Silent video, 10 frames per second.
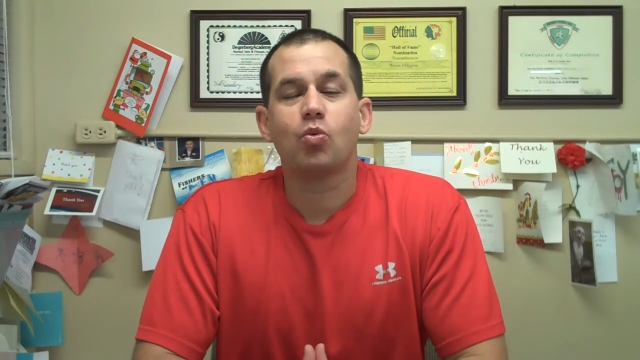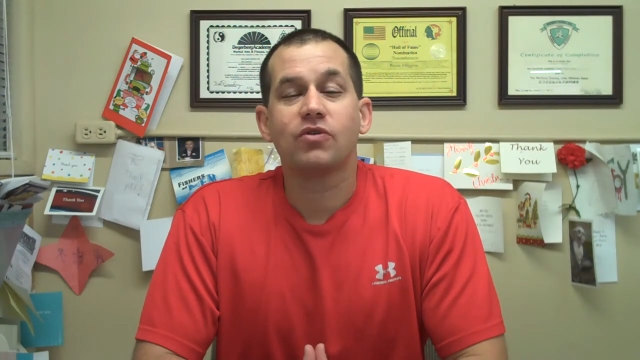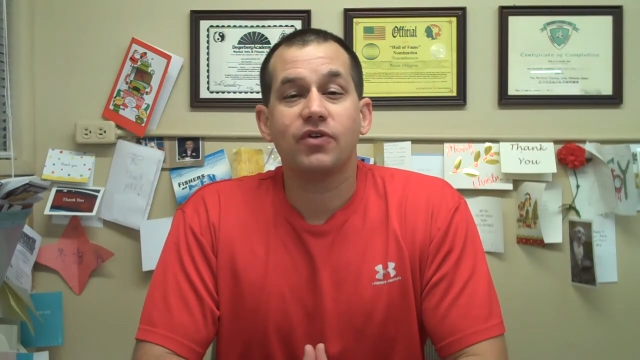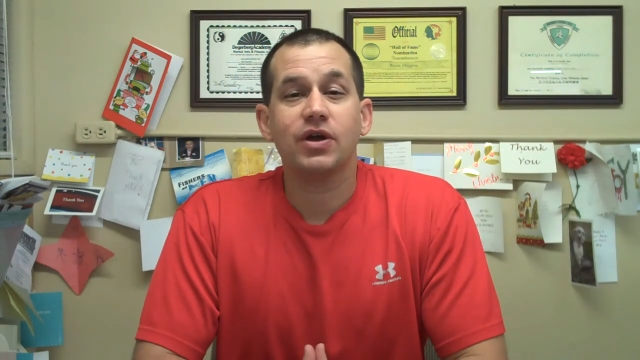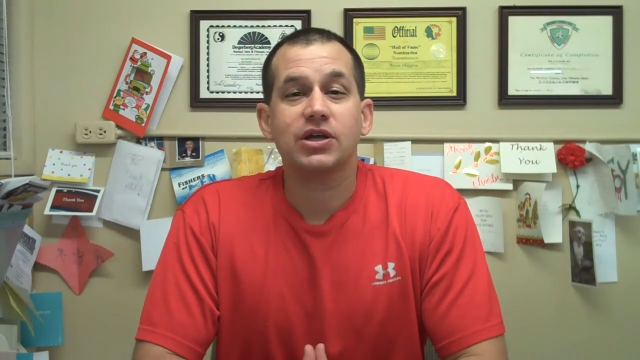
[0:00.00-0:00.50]

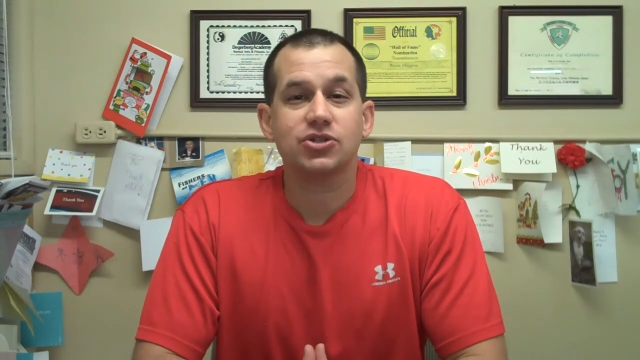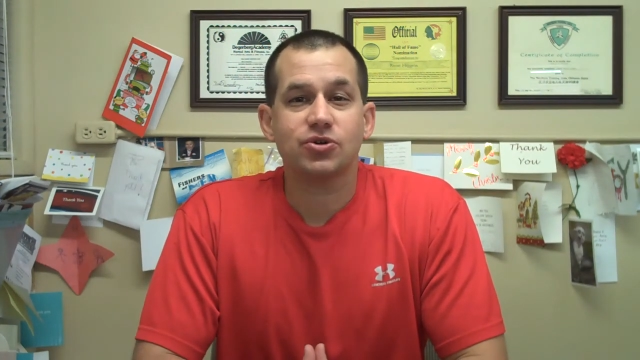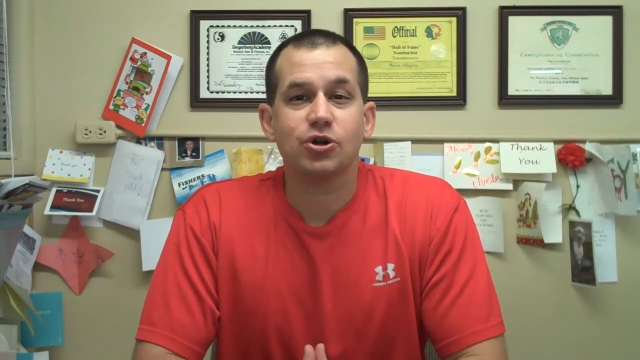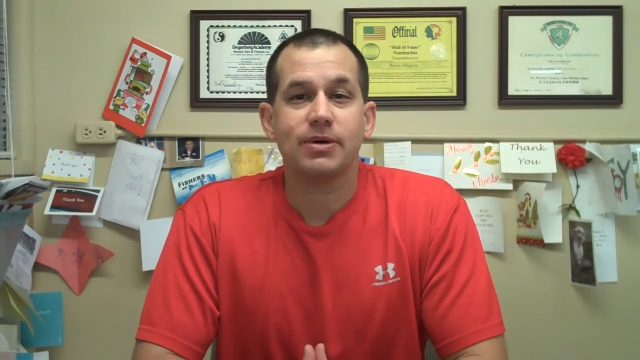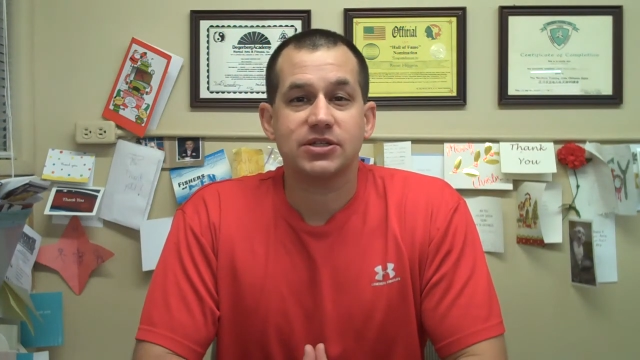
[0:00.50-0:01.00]
we're very
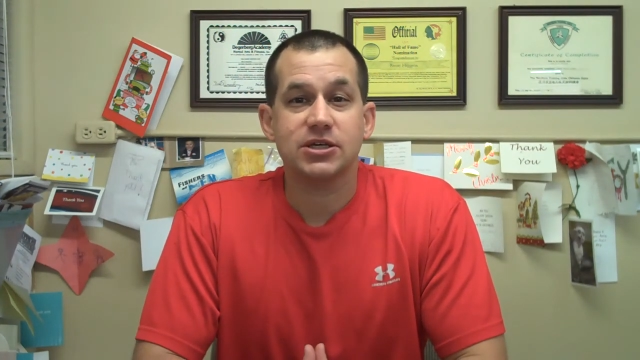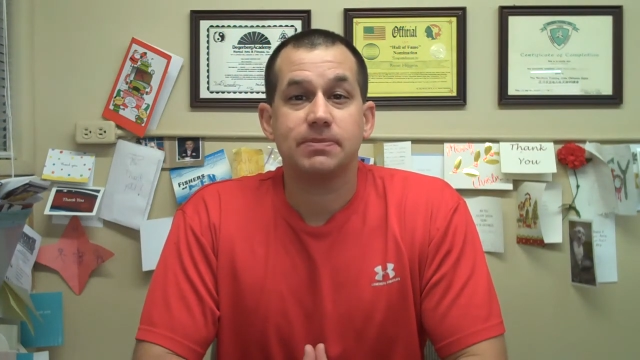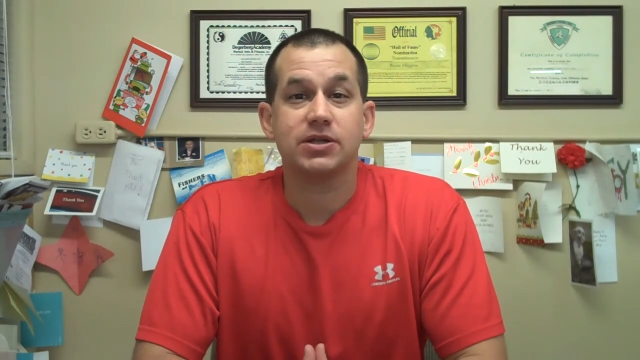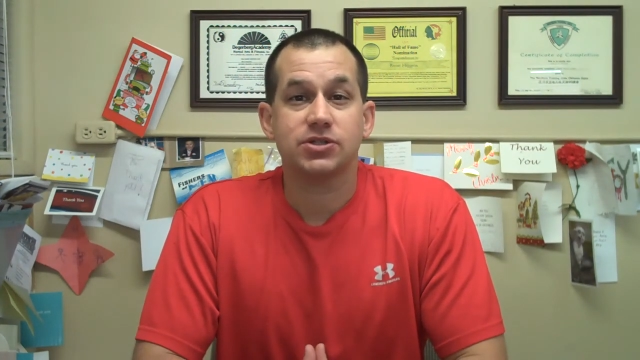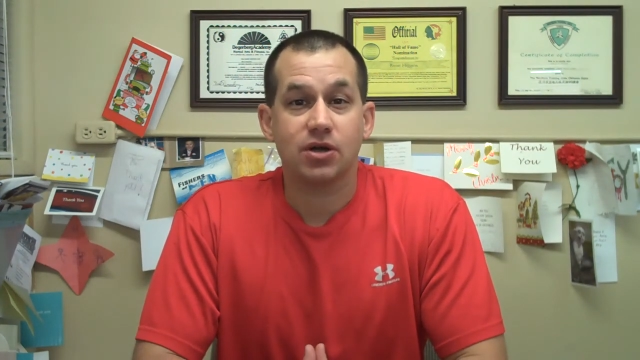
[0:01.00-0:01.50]
concerned about
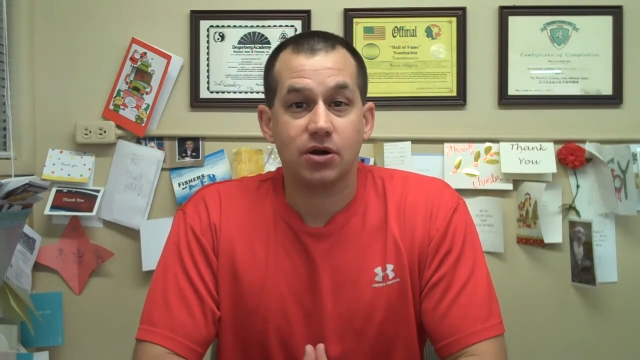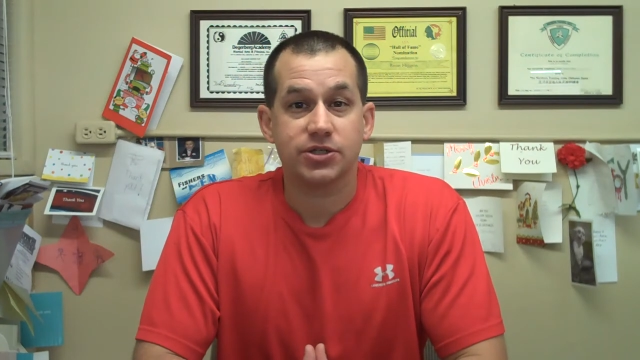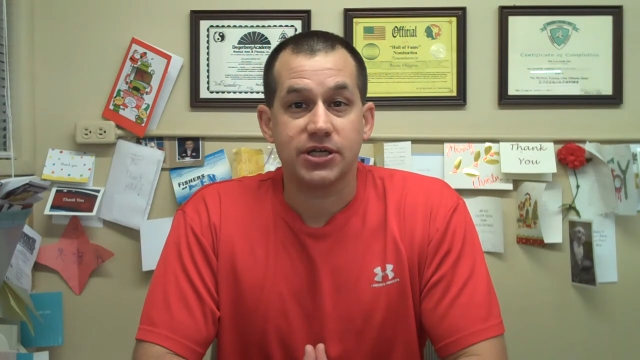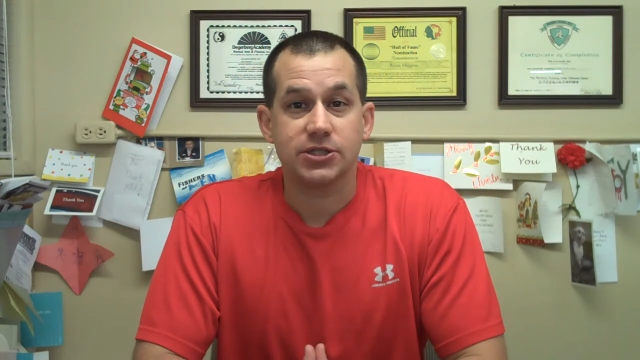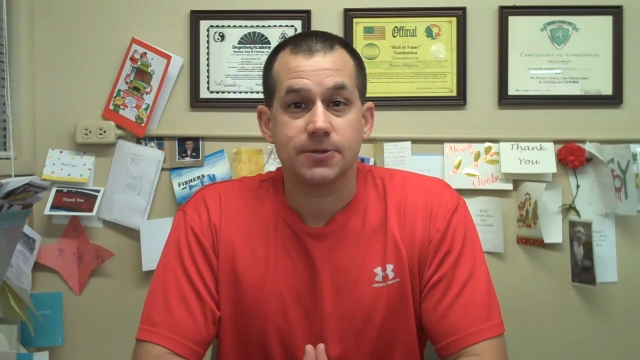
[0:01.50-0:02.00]
seatbelts and car
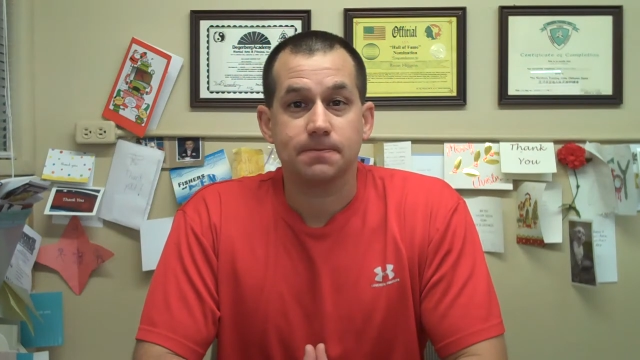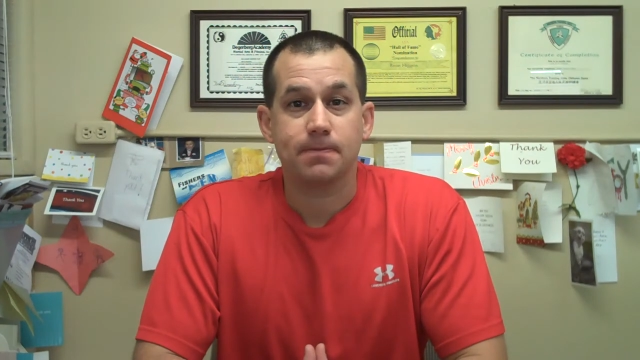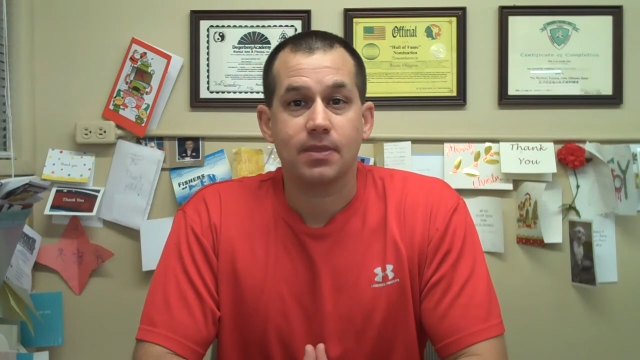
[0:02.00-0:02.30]
seats.